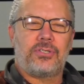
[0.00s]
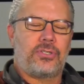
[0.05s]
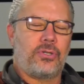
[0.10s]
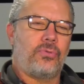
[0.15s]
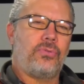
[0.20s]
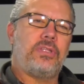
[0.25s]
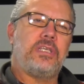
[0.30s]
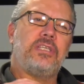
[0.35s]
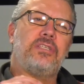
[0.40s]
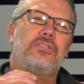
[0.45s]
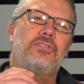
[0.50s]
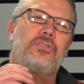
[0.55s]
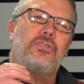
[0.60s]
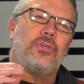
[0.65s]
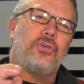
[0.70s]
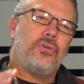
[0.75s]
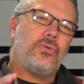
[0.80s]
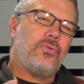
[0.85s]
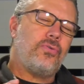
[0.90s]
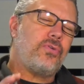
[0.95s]
So these
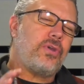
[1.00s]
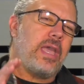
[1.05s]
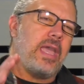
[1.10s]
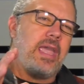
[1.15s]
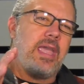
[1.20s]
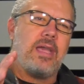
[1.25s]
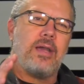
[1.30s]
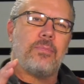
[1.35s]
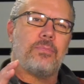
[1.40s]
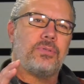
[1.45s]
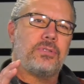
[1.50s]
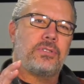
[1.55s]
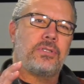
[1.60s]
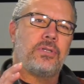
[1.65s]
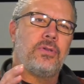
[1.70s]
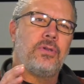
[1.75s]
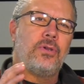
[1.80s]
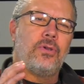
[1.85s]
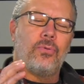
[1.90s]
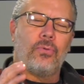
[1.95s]
two camps
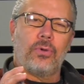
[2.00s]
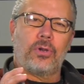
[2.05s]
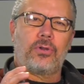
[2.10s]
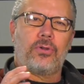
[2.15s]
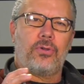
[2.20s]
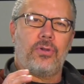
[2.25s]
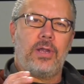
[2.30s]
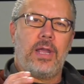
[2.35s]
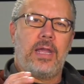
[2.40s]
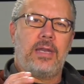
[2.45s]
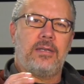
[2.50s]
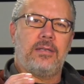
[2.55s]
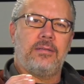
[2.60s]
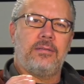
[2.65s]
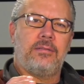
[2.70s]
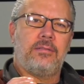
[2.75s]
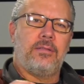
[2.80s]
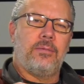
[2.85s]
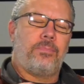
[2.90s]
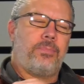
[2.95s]
were
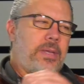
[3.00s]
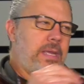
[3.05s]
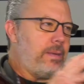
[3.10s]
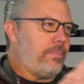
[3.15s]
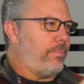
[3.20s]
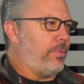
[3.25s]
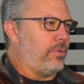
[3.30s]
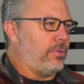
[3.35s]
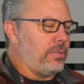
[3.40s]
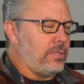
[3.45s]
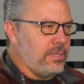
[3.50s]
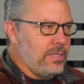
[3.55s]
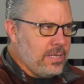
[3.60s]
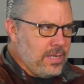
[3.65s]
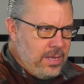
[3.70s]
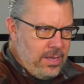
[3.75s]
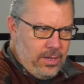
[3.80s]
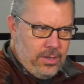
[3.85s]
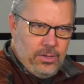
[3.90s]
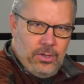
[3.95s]
created. The people
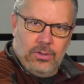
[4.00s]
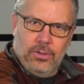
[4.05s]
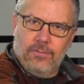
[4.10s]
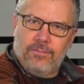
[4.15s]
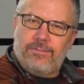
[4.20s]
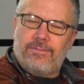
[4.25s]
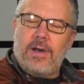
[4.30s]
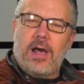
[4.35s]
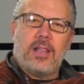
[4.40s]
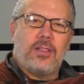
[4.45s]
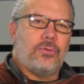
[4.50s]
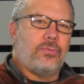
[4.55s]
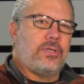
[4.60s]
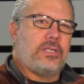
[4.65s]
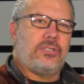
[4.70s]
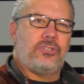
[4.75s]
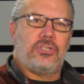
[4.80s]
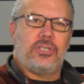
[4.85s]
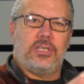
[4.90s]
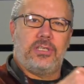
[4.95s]

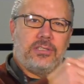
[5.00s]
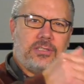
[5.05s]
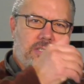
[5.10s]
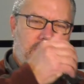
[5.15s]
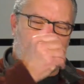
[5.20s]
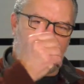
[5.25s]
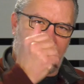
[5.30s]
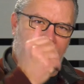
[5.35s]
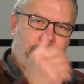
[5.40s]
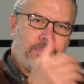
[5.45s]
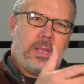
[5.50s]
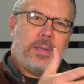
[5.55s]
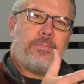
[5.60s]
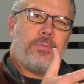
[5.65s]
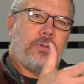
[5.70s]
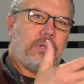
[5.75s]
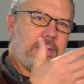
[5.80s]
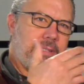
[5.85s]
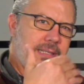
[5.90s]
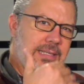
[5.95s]
following Jesus, the
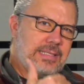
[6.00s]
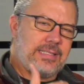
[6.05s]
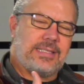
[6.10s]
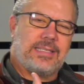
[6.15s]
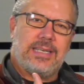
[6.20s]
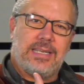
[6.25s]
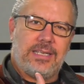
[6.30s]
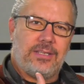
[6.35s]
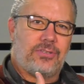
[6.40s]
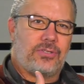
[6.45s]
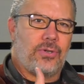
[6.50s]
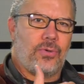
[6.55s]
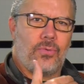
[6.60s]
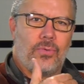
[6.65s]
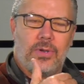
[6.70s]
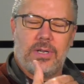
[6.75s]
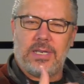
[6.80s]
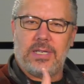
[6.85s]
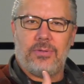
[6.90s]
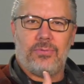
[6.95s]
people listening to
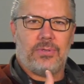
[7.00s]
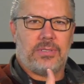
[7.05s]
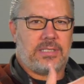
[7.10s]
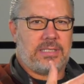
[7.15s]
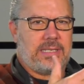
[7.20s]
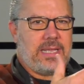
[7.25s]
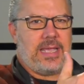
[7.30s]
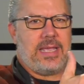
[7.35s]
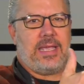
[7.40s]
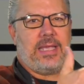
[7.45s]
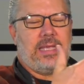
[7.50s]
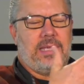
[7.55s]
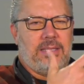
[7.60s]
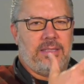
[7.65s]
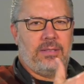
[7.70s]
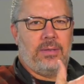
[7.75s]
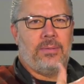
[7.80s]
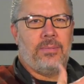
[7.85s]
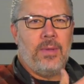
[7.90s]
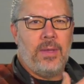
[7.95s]
what he was saying
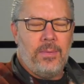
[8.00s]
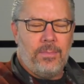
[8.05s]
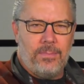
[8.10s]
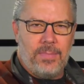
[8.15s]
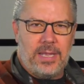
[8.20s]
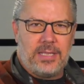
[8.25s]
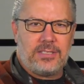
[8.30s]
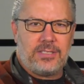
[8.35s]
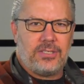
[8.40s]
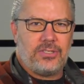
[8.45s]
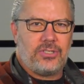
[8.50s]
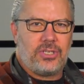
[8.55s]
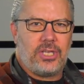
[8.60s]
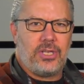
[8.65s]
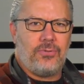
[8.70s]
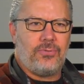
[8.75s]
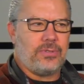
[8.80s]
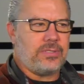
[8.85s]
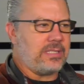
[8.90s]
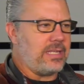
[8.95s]
and the message
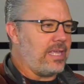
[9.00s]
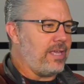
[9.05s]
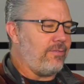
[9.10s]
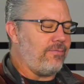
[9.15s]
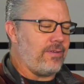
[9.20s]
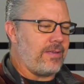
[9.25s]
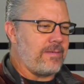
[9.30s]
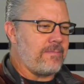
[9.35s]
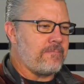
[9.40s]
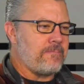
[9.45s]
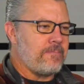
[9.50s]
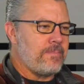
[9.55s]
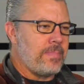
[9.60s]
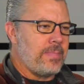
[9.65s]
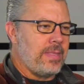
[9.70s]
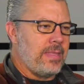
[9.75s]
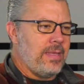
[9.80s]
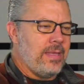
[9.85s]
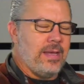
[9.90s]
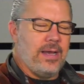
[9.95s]
he was giving,
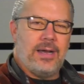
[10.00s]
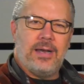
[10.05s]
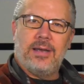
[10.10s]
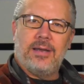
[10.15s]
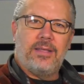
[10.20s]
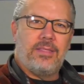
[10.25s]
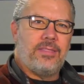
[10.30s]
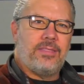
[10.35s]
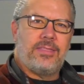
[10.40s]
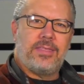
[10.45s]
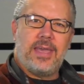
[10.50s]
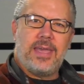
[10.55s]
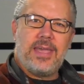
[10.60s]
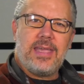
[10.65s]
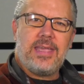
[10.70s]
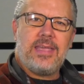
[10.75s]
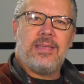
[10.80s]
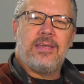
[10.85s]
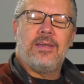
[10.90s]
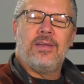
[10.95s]
uh,
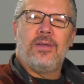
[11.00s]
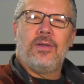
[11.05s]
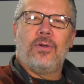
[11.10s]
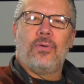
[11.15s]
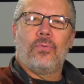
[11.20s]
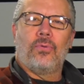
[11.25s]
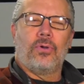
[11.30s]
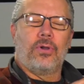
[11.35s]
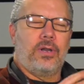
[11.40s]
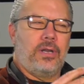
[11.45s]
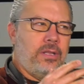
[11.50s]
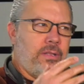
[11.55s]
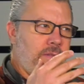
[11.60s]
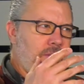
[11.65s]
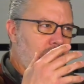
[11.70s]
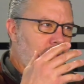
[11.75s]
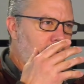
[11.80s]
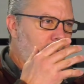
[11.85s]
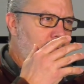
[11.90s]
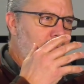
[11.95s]
they were
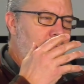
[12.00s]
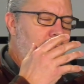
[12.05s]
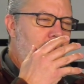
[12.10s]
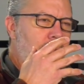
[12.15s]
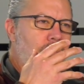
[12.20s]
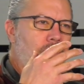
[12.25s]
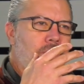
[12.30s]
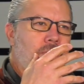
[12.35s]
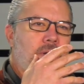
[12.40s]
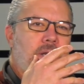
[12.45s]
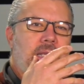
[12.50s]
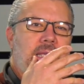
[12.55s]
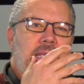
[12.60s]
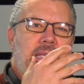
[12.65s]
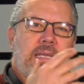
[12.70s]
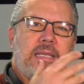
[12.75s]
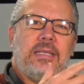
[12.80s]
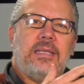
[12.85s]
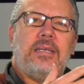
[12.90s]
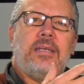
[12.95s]
in they were
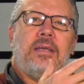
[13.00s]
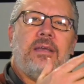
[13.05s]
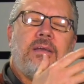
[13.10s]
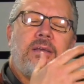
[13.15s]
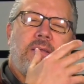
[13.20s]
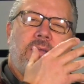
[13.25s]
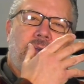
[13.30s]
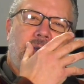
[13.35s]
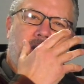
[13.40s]
in